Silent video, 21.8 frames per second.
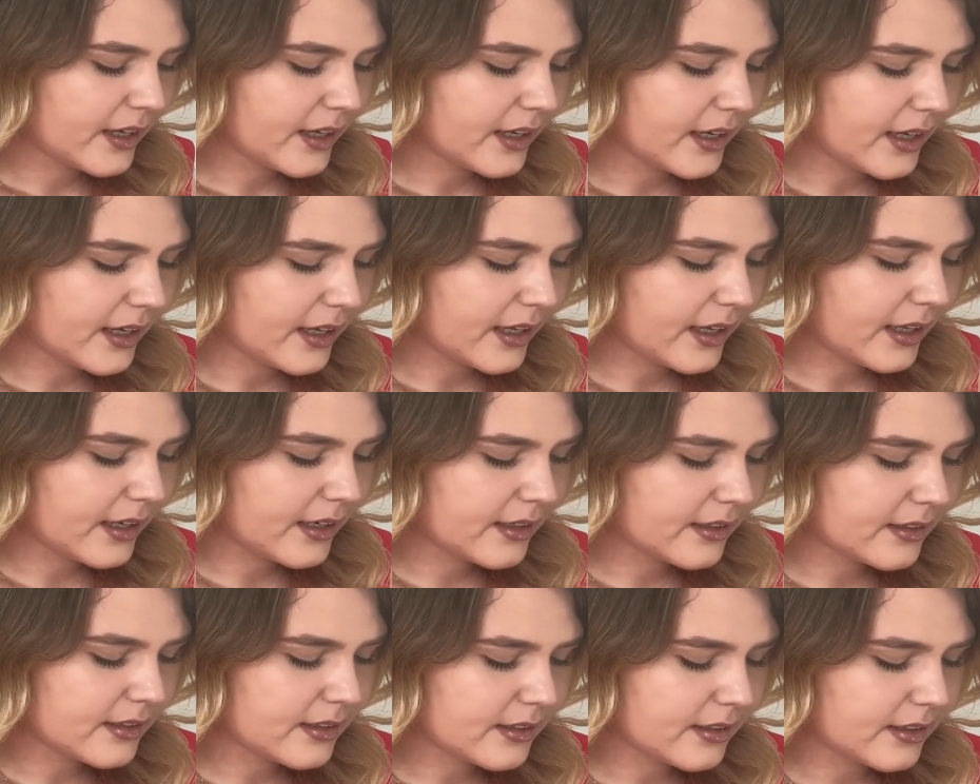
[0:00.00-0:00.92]

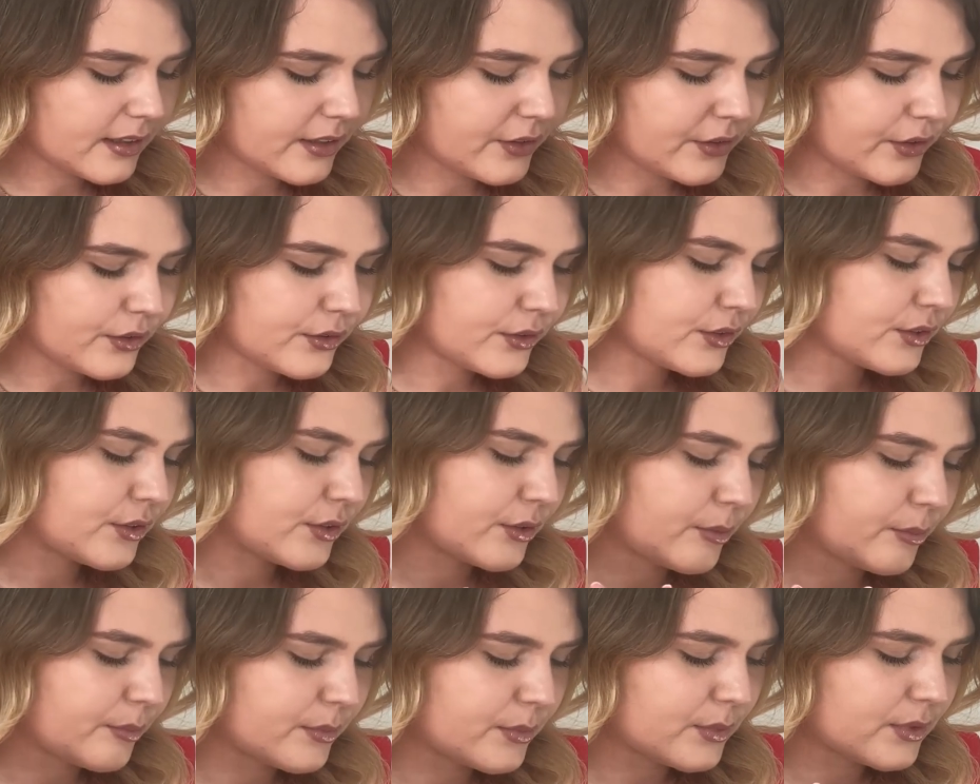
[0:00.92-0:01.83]
And here are
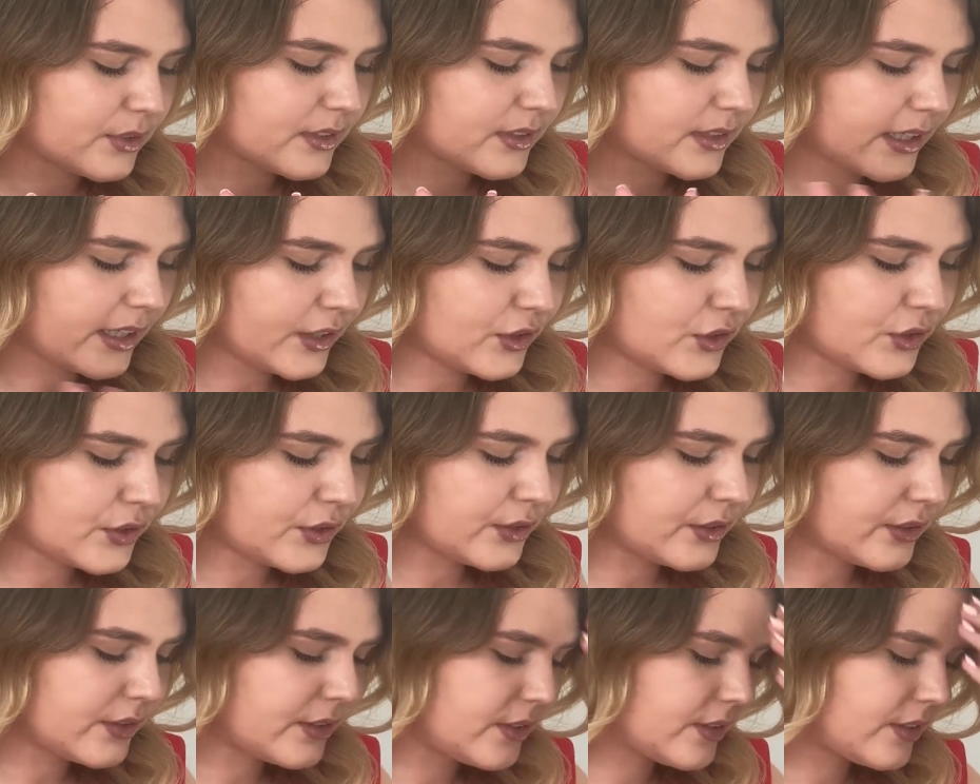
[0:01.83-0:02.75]
some
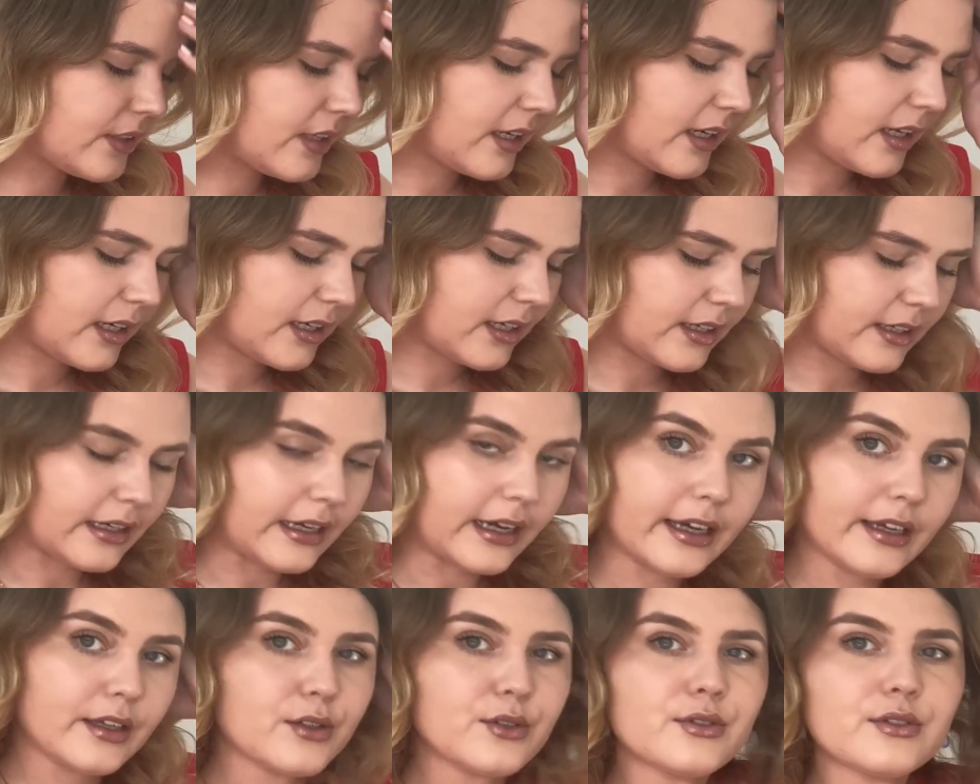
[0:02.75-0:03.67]
sketches that
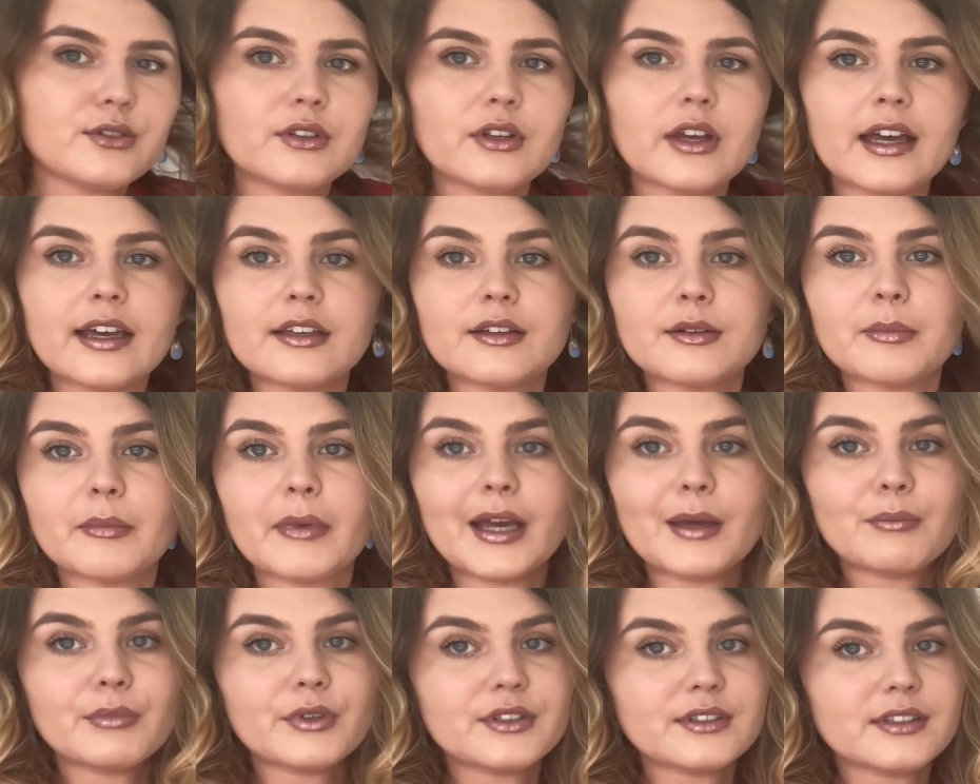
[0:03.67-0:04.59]
I used at my
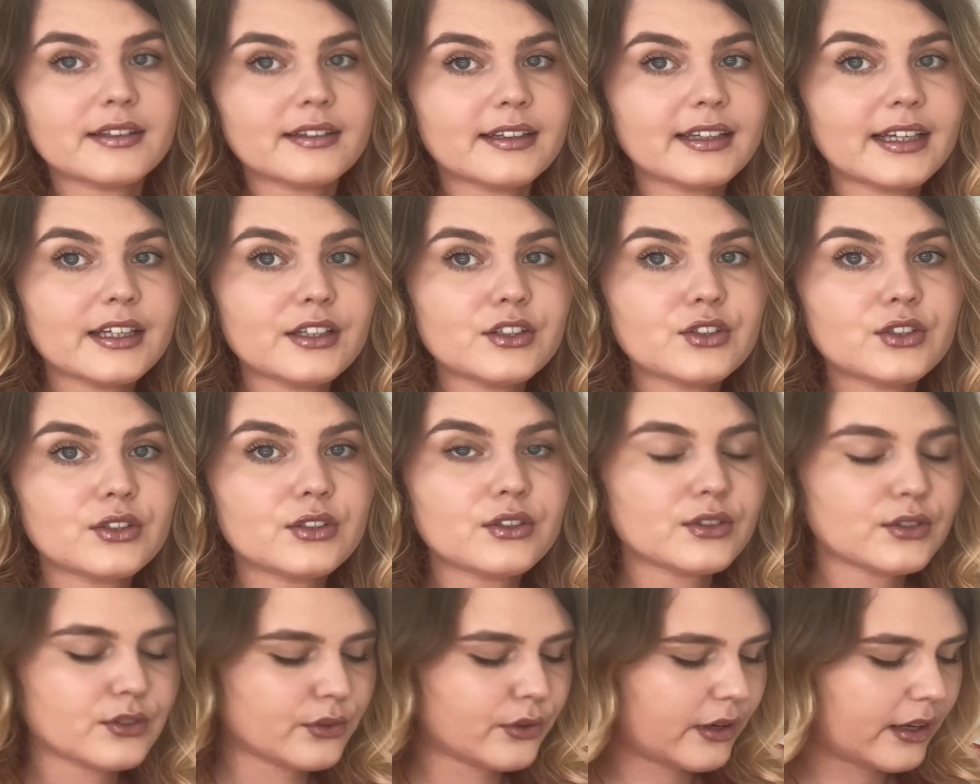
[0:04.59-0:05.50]
presentation.
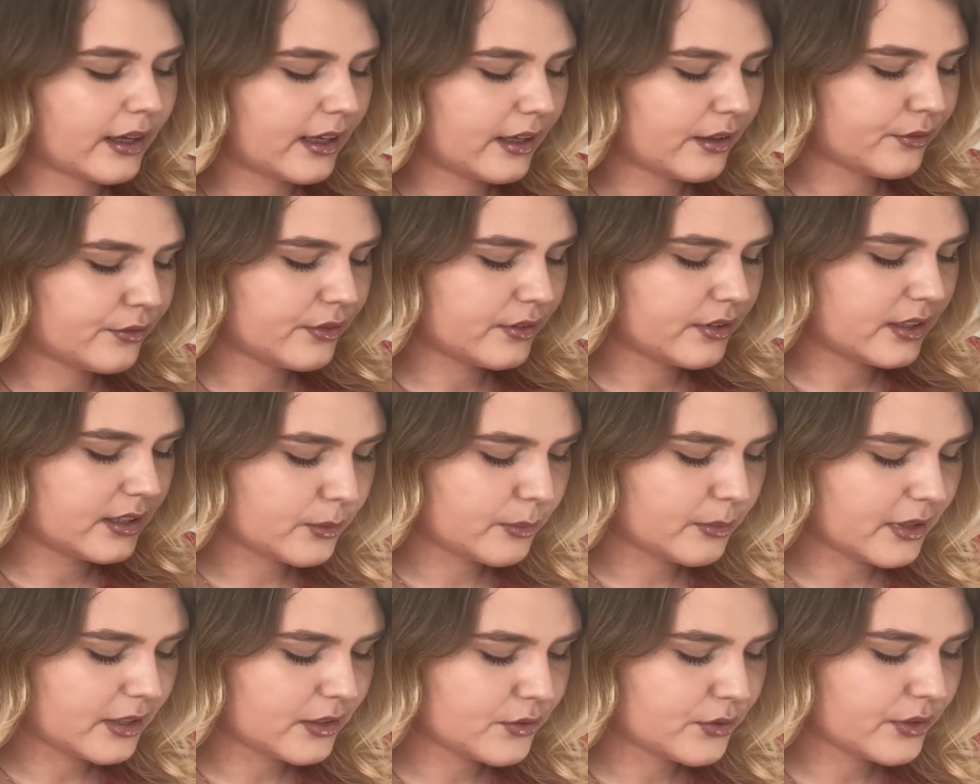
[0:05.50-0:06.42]
So I have an
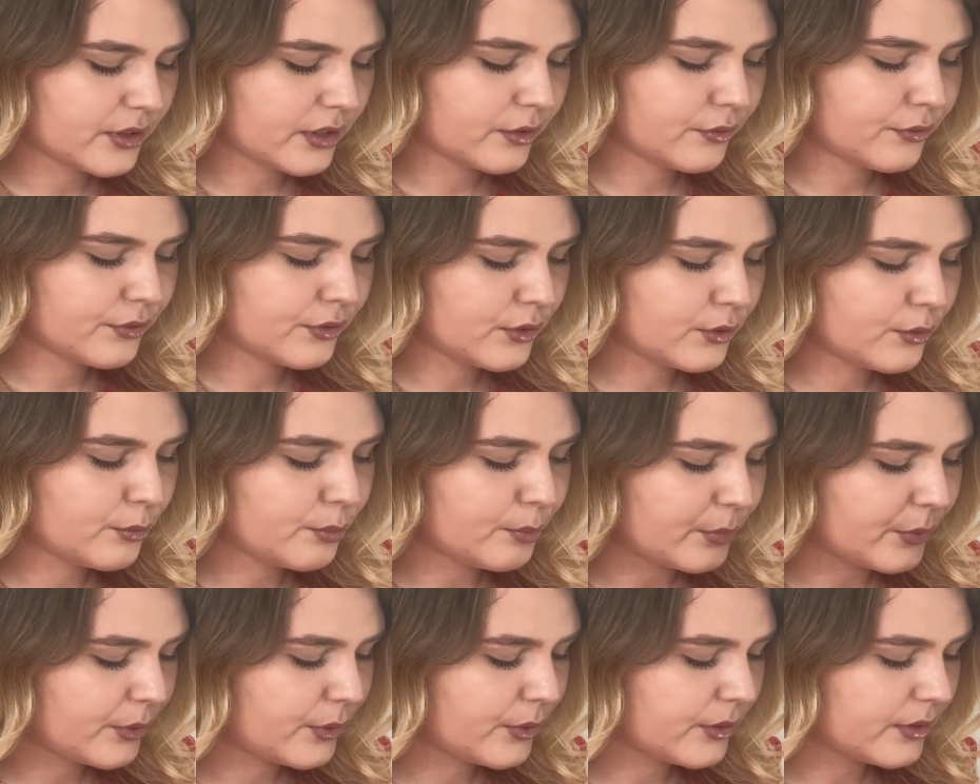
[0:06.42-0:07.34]
isometric
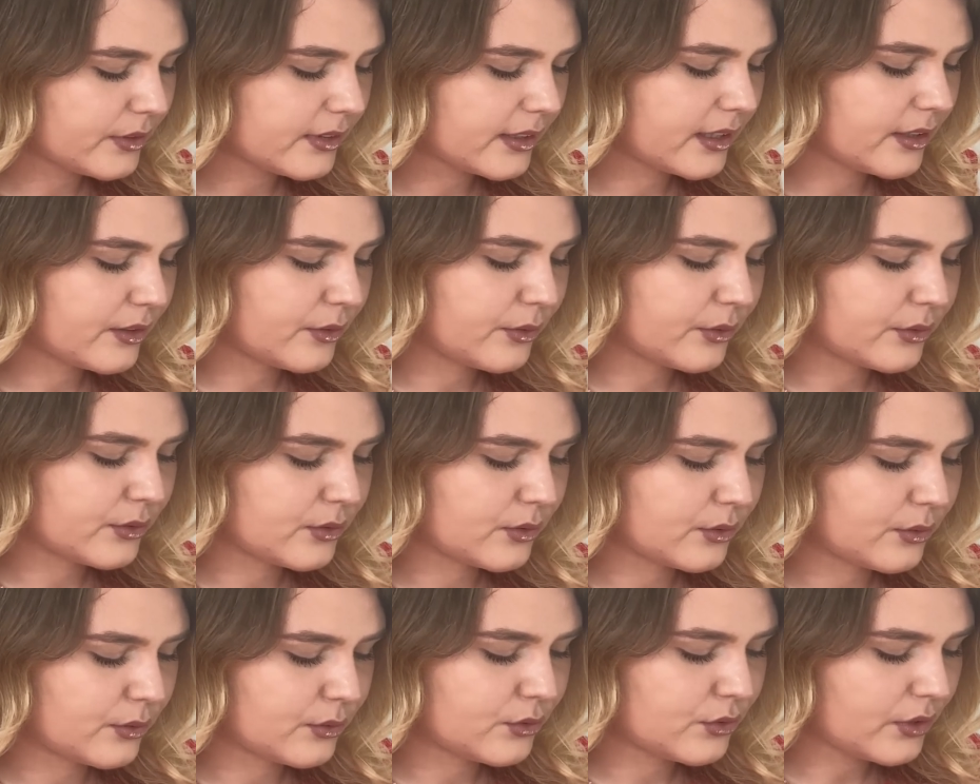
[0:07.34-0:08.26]
viewpoint and
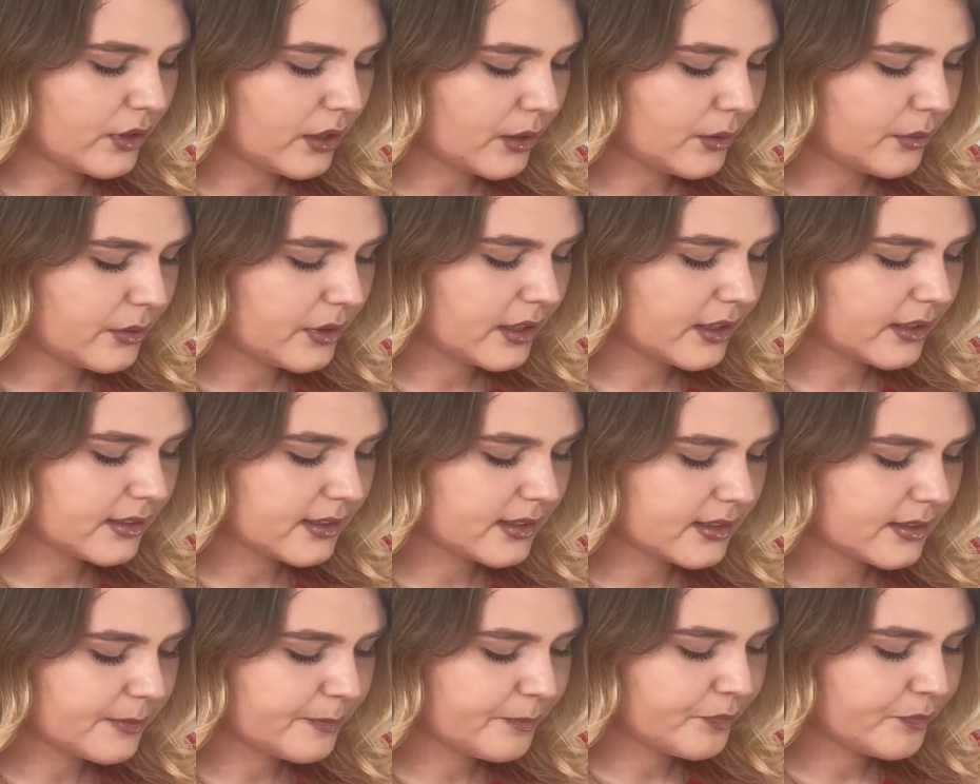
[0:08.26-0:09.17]
also drawings.